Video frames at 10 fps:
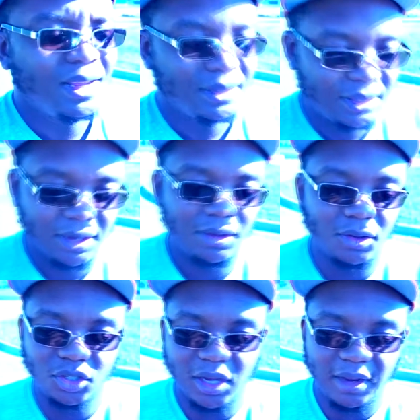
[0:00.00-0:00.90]
Still
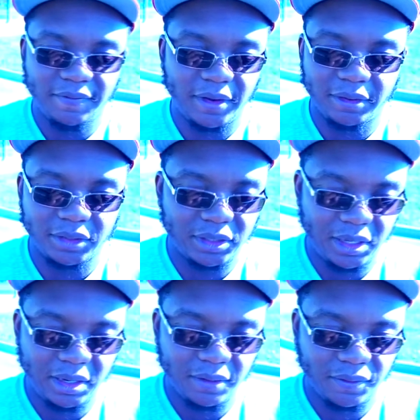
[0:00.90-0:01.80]
no shiny
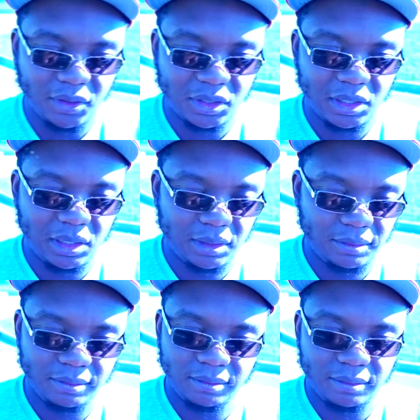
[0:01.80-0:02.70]
Ferroseed, unfortunately.
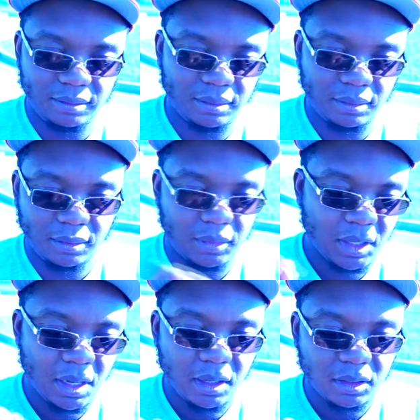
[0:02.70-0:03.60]

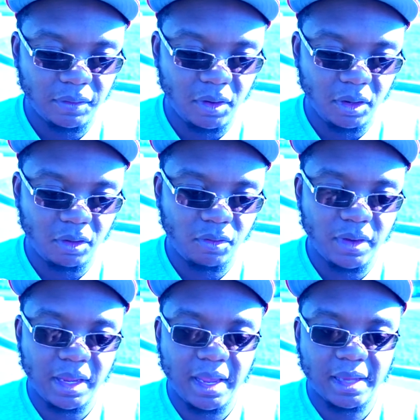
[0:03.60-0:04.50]
Mm-mm-mm. So we're gonna
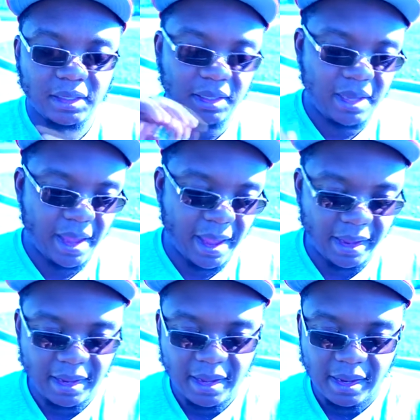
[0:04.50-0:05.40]
quick catch
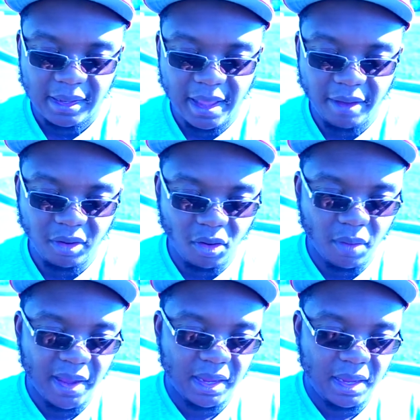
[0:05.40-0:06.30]
that. Now we're gonna
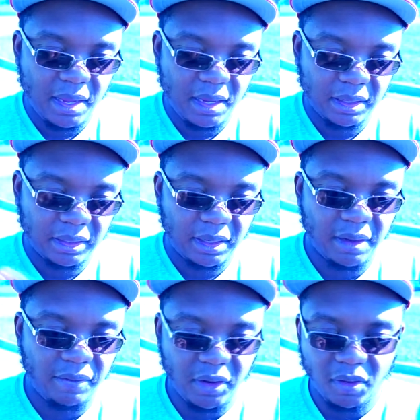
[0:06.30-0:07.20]
go back in here,
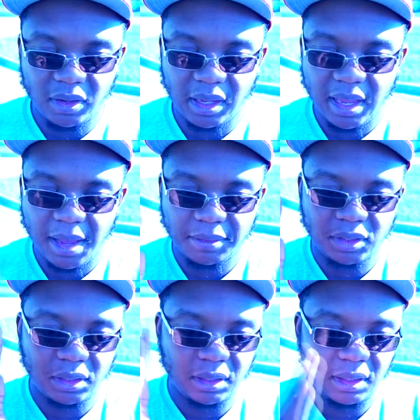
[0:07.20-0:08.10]
and we're gonna
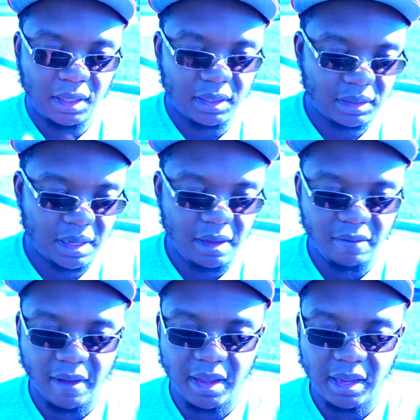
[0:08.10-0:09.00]
capture this
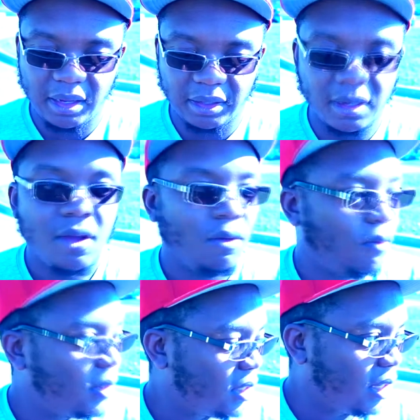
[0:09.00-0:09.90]
thing right here,
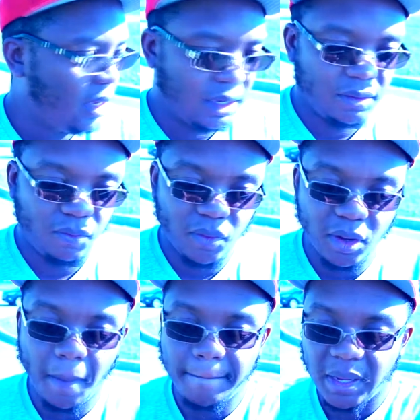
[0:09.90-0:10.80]
which again
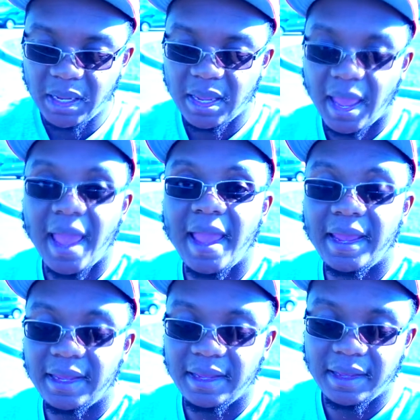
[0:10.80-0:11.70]
will be
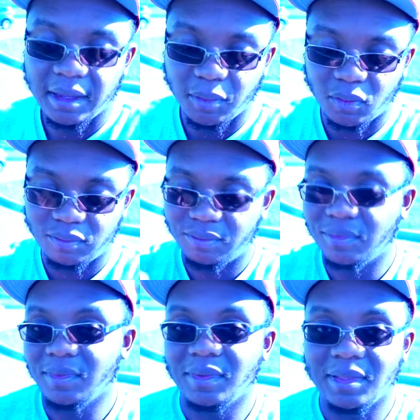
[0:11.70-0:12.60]
a Gible.
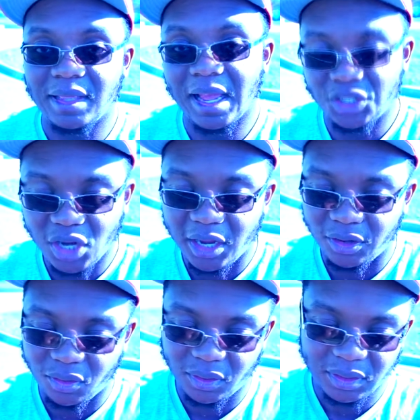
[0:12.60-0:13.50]
Not shiny,
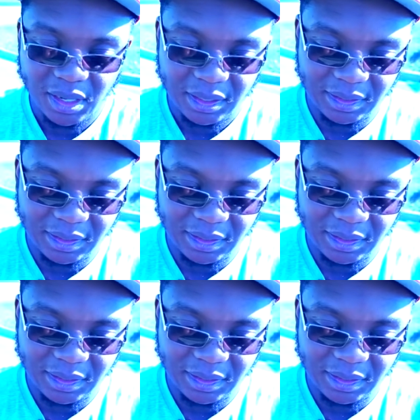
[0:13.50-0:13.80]
of course.